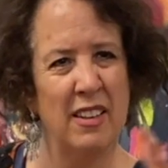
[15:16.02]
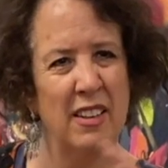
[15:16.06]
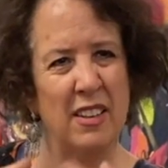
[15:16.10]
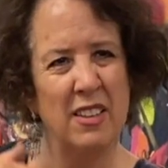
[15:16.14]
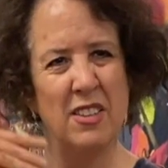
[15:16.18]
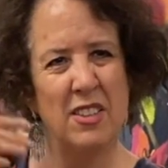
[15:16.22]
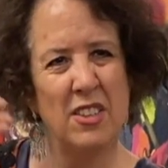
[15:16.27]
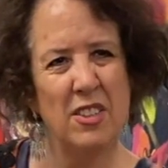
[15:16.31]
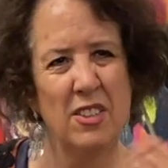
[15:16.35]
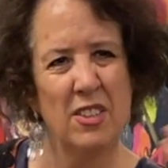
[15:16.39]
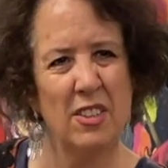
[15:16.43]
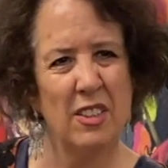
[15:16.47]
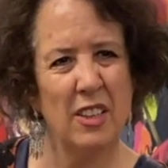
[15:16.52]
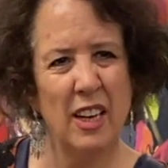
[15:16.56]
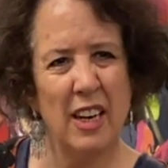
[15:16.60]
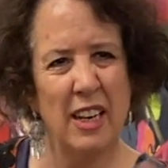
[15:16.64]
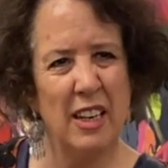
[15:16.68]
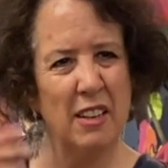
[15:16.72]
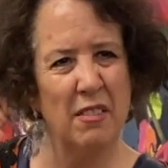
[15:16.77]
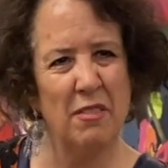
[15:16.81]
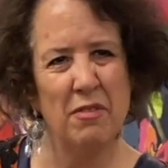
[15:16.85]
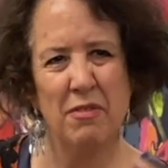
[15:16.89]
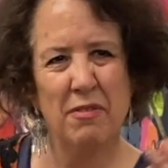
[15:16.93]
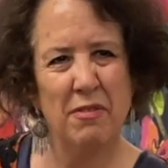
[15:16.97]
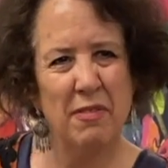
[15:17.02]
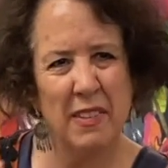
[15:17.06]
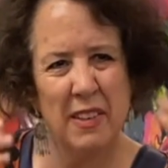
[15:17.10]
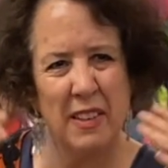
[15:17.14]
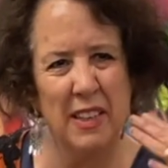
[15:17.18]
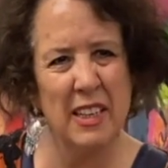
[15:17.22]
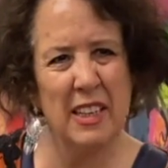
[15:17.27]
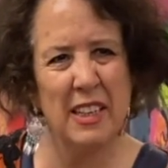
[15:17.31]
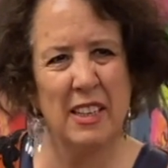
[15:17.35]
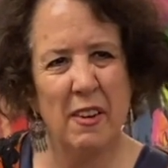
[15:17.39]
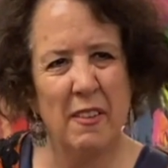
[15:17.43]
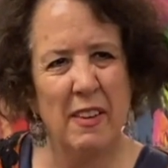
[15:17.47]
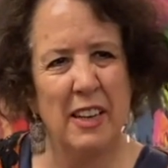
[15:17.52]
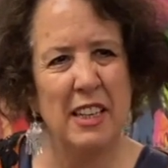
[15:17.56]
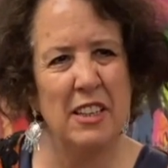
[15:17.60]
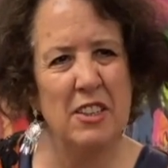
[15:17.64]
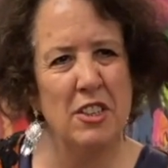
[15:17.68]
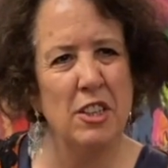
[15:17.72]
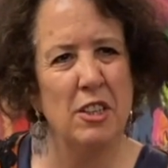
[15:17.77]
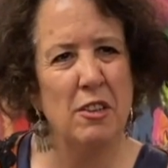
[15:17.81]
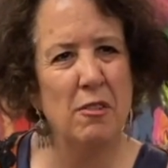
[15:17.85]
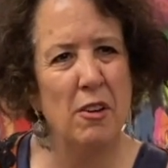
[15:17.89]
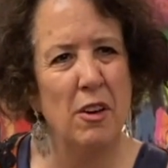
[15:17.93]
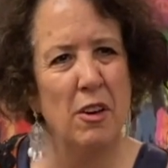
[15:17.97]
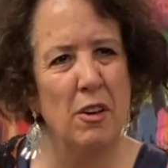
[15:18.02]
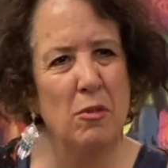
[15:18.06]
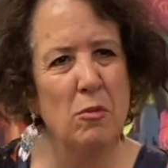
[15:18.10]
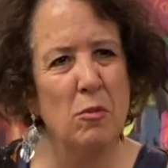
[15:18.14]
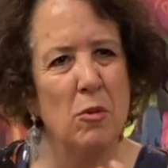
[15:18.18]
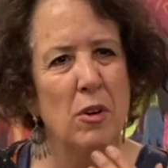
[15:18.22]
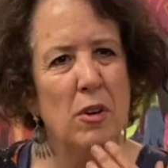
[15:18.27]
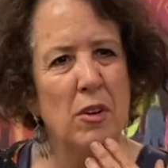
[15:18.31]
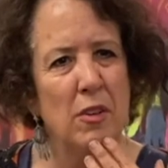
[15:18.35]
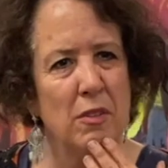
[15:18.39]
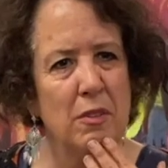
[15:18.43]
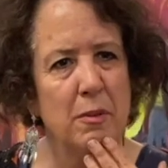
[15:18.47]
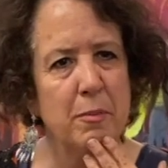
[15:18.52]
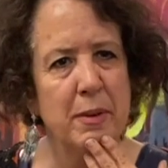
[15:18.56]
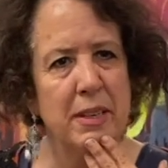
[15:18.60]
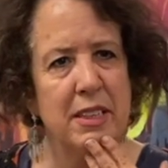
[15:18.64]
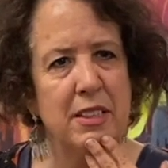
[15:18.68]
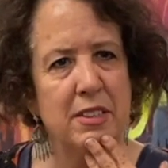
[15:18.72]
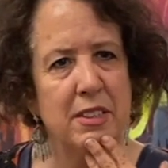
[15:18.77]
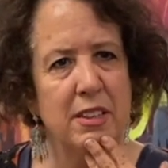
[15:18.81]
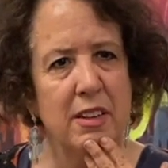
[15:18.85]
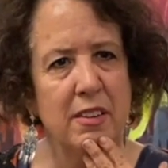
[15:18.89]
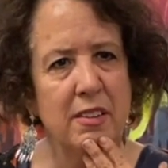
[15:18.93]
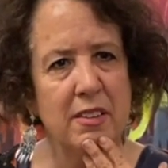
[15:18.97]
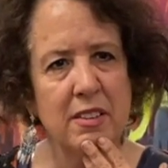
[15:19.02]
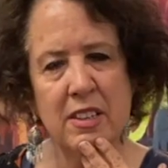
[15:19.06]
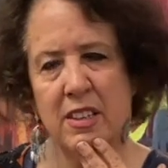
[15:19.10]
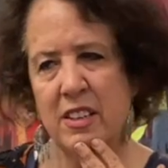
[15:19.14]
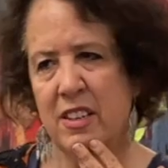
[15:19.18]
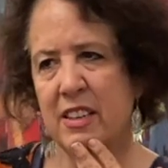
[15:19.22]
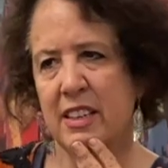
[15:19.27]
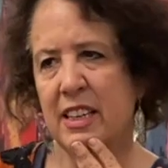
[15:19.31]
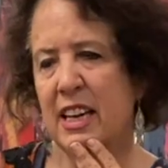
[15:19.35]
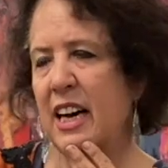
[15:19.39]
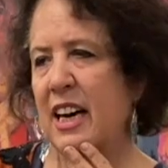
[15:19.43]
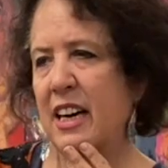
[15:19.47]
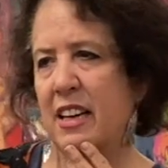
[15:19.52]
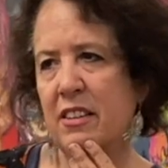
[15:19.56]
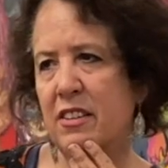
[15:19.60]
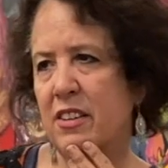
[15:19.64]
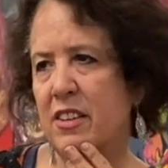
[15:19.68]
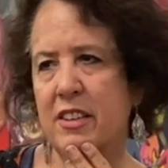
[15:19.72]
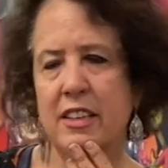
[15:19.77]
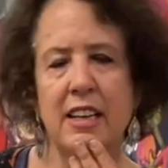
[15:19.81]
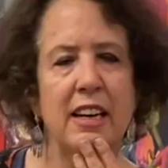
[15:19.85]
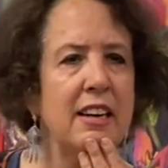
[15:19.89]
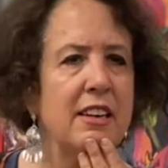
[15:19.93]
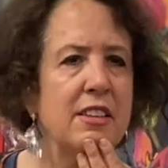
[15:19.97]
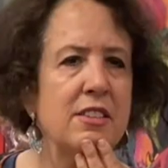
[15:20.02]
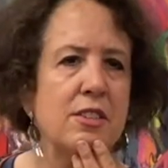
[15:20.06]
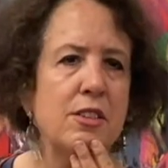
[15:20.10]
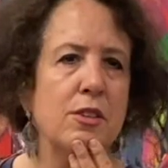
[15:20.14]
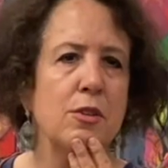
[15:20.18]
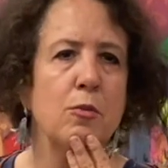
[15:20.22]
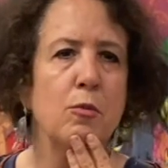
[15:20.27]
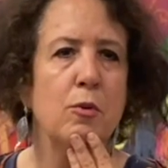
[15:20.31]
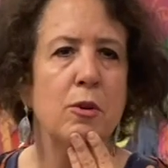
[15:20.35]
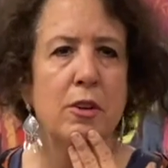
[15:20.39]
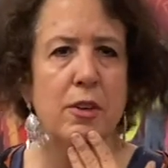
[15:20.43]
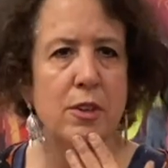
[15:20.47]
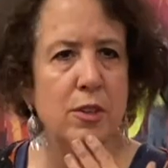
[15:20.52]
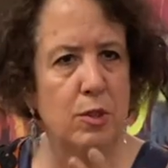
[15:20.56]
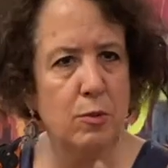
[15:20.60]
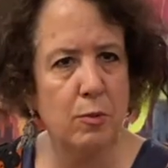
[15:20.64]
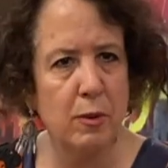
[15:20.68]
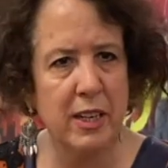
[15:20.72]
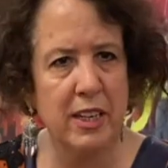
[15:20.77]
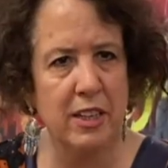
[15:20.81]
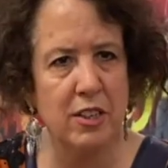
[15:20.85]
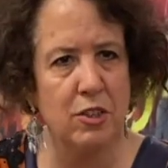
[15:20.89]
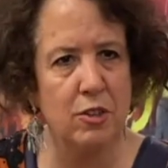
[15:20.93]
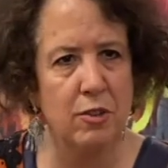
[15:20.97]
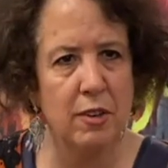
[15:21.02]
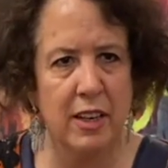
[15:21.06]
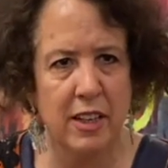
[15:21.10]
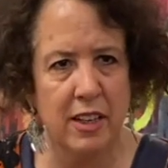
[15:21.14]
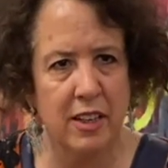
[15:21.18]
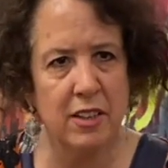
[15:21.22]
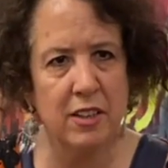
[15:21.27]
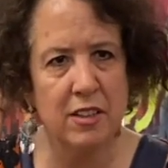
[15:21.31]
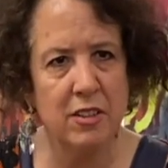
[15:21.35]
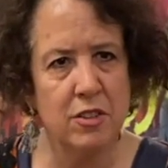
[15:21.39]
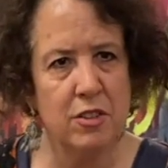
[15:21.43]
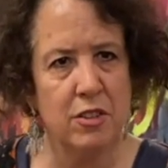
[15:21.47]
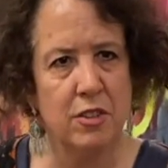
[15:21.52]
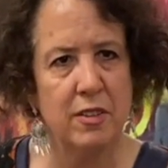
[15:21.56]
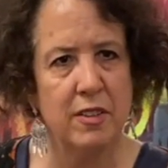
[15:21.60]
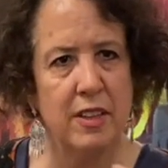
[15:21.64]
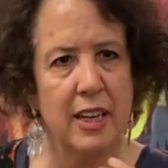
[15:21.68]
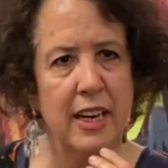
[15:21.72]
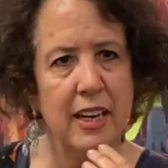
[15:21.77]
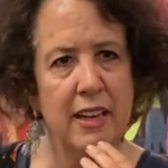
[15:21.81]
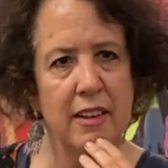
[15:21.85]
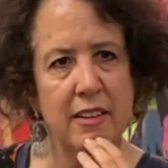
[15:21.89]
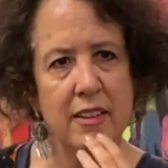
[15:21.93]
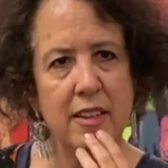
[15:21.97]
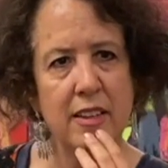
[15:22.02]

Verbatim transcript: just kind of going into your own world a bit. You know, yeah. you can't you can't listen to words while you're trying to do that. No,